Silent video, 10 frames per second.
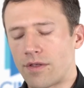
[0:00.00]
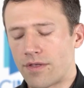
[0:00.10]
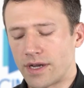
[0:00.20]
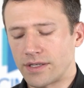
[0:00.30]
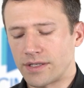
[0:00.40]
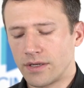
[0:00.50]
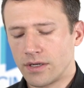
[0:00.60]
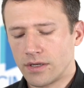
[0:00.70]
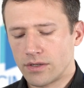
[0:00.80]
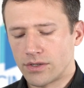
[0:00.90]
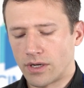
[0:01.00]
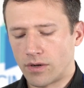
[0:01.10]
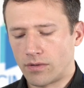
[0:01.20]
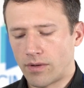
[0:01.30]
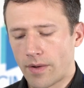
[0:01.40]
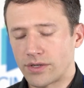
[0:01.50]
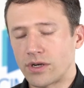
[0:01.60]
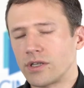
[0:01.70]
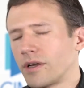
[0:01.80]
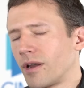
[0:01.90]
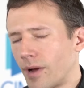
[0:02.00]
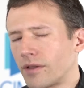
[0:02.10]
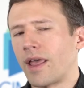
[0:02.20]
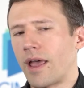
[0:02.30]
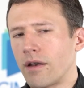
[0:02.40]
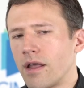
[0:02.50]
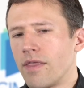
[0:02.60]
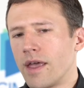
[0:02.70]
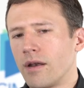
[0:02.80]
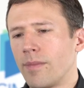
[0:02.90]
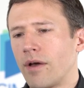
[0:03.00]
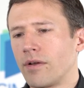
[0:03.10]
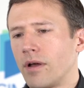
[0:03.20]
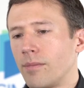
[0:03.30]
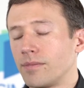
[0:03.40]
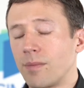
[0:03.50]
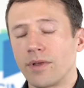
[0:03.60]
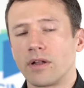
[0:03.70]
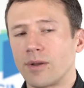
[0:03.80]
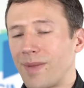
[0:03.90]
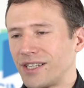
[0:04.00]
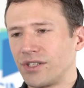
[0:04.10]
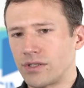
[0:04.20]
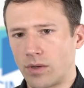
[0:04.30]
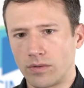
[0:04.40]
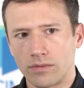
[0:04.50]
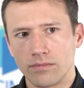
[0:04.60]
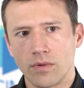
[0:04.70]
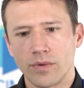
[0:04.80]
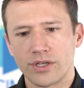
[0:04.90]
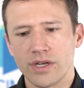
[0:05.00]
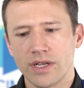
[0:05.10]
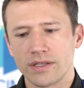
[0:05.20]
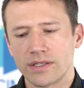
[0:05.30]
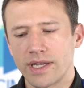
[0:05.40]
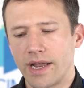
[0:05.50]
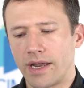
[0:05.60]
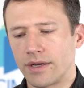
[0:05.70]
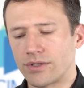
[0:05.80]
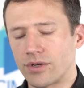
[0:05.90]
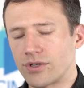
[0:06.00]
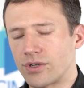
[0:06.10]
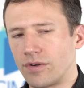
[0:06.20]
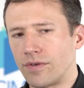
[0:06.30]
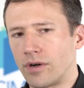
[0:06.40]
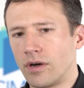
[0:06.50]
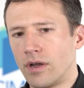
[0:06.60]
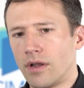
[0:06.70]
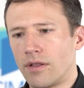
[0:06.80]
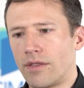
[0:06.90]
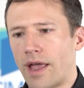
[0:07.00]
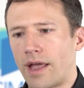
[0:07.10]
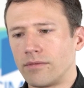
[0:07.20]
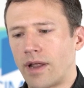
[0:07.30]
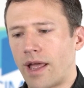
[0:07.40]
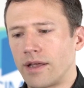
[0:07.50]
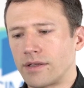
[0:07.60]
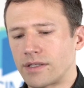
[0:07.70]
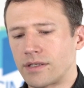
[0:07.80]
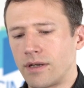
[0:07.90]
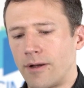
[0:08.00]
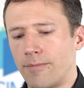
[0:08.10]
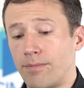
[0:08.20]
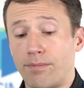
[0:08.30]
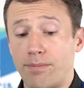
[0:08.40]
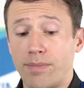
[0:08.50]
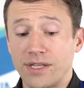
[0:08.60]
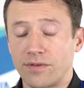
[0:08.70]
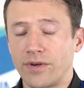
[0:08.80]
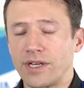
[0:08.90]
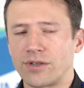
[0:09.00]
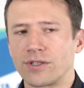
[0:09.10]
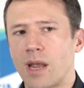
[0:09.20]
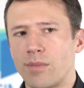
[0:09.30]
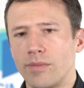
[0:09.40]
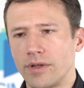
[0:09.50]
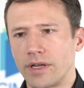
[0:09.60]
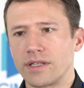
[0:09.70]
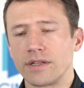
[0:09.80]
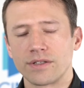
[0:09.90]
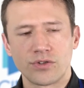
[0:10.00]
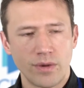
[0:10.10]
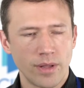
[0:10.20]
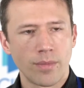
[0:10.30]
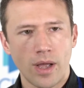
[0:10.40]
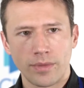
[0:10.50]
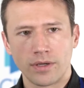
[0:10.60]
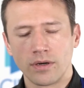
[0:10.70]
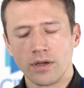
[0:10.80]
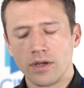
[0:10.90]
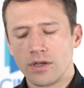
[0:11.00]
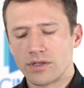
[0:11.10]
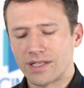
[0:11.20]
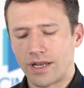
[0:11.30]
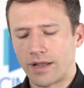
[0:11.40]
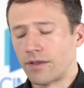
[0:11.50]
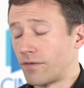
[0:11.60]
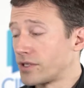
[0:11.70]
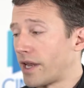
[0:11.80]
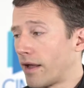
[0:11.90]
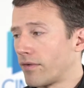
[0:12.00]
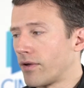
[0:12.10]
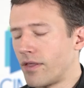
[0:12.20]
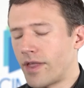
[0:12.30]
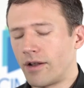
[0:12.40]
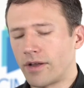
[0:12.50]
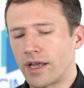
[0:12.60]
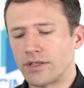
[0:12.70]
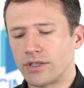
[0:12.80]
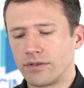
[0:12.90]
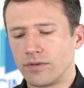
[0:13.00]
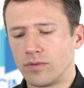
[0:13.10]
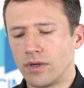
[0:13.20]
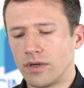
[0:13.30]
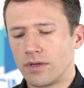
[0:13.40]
things. So I'm going to start talking about that, and then about something called Apache Solr, which is a search server that has best of breed search capabilities and it's extremely popular. So that's kind of like the first half. And then I'll get to